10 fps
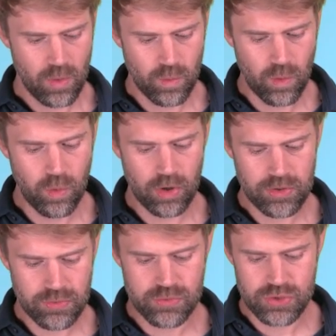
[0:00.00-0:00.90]
we'll
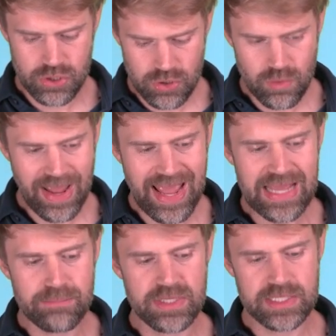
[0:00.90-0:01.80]
work through two
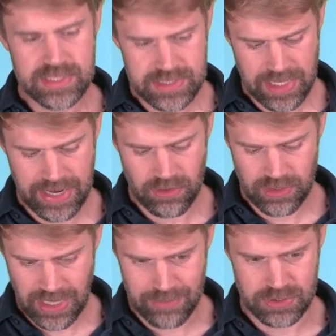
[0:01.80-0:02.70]
AP-style
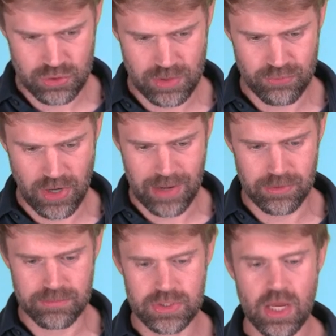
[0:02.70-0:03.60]
chemistry
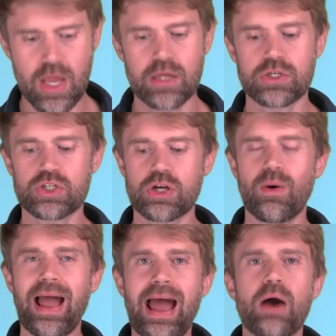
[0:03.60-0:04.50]
problems to show
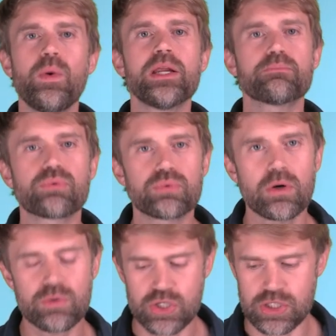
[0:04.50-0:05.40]
how we'd
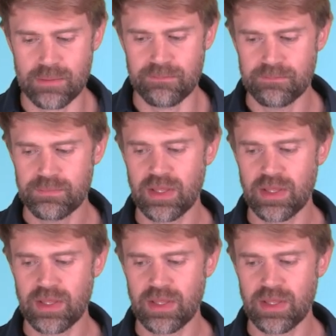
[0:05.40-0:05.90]
approach them